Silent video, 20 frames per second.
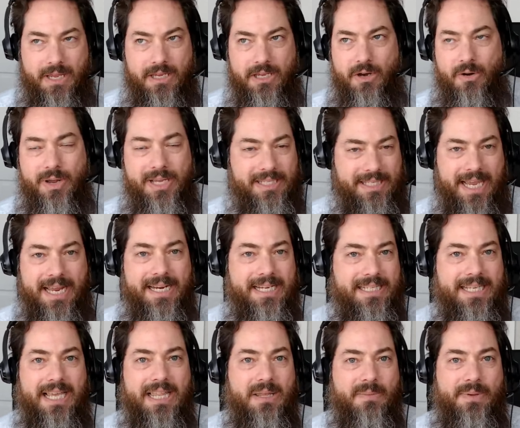as Sandy
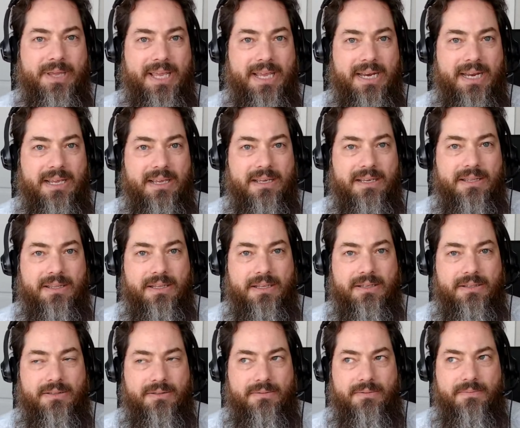said in the
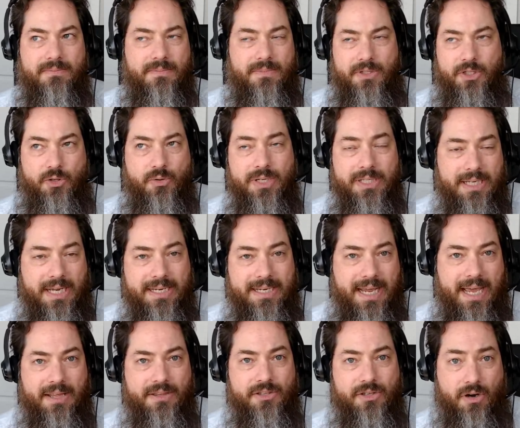beginning, suicide
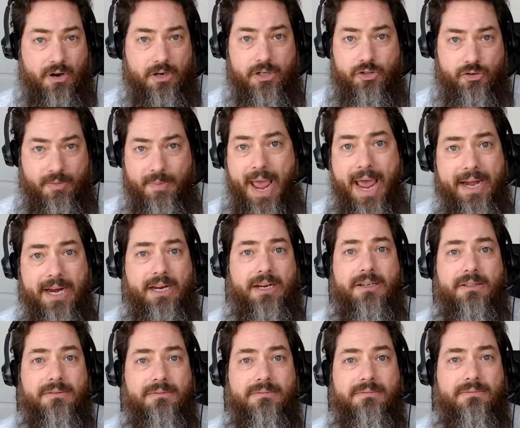deaths are
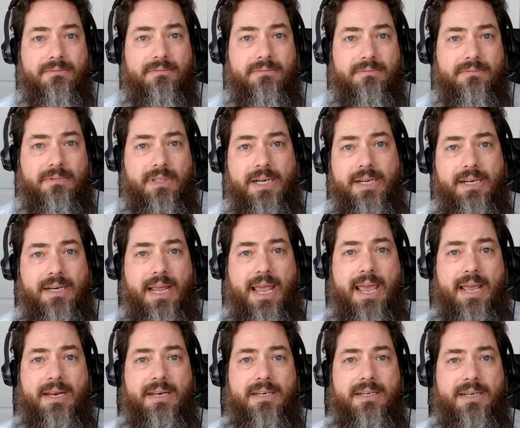traumatic, right?
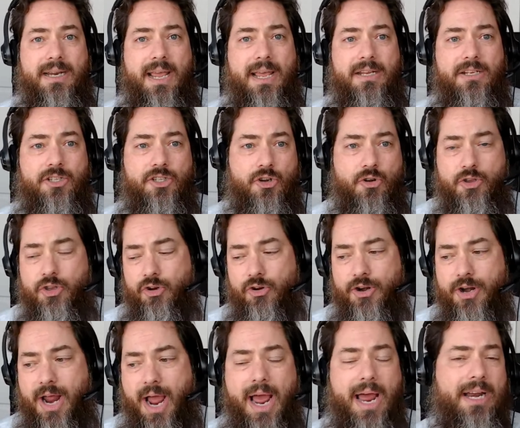And so you're
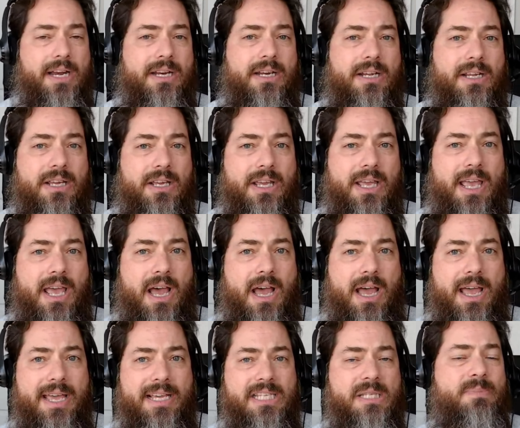not
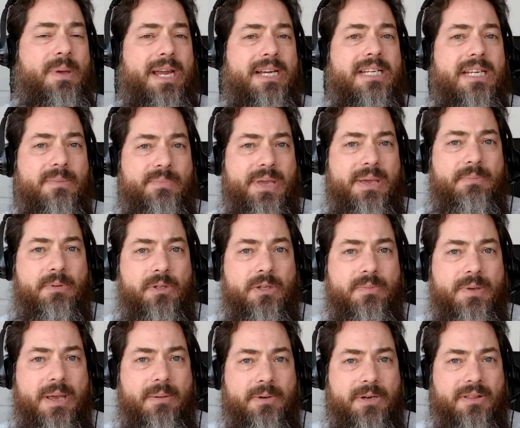expecting people
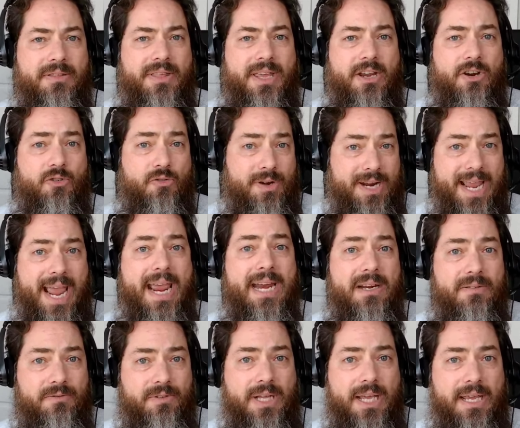to be able to think
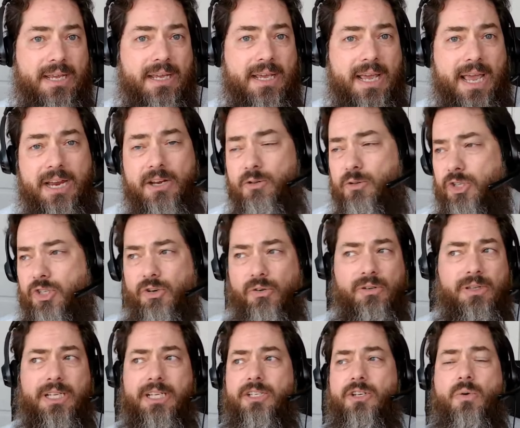creatively. And you
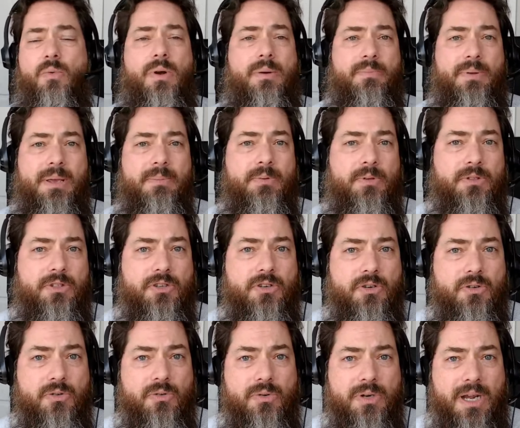certainly don't want people
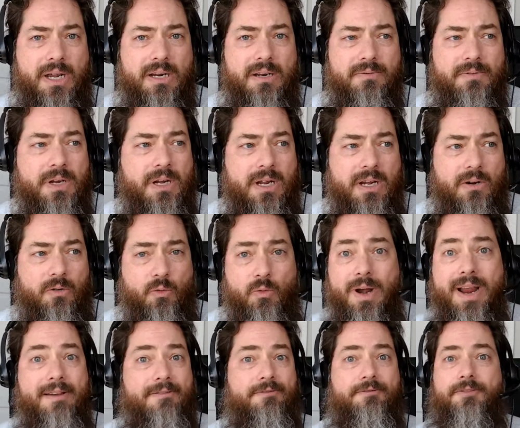to kind of
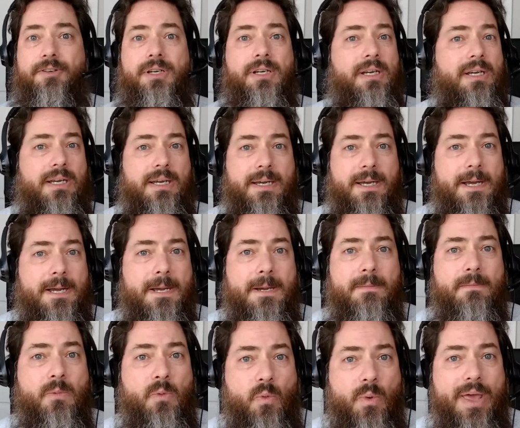riff
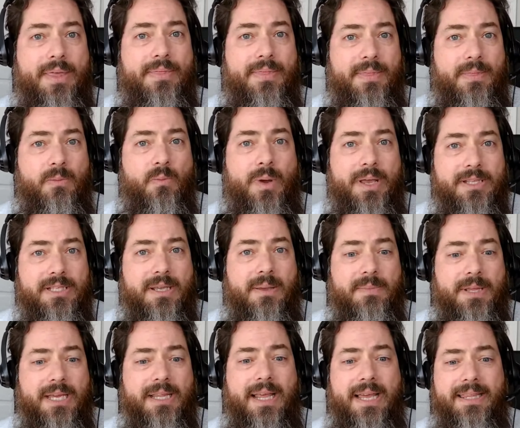when
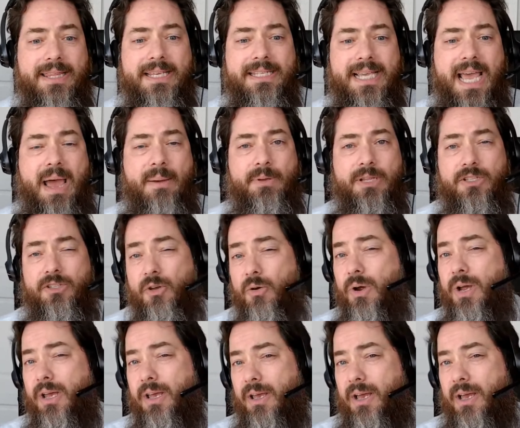something like this happens. So